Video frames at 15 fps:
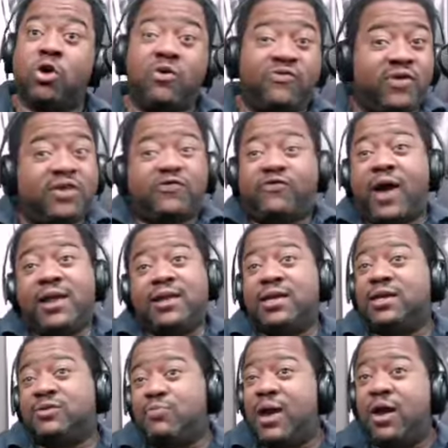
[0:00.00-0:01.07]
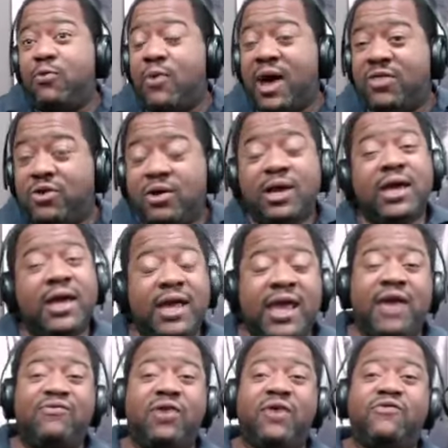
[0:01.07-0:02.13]
if he's fighting, yeah, I, th- I, think he
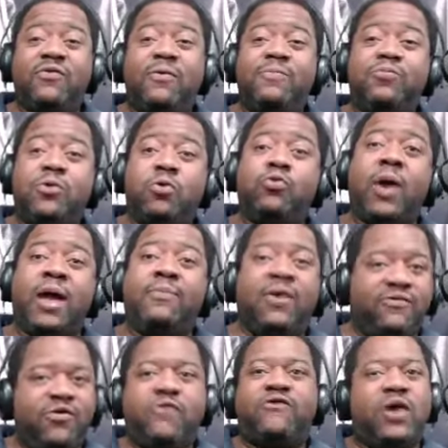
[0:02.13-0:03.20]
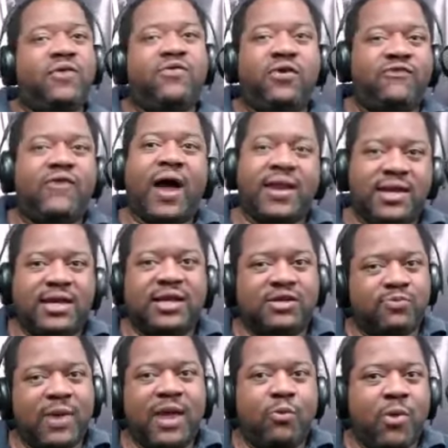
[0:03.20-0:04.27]
does. but right, we're, but we're if, talking. If he's fighting against
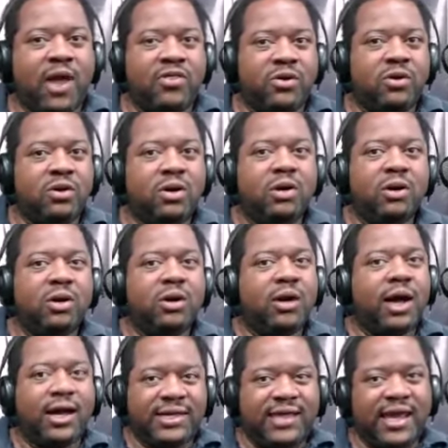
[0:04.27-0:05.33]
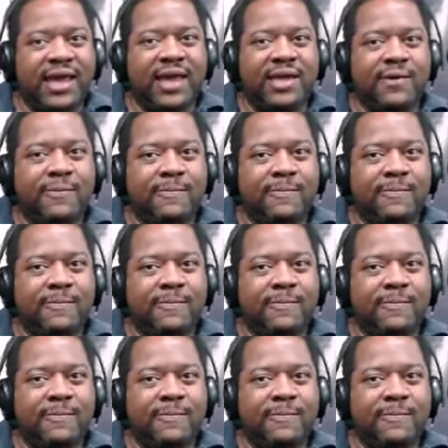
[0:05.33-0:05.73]
Mayweather again,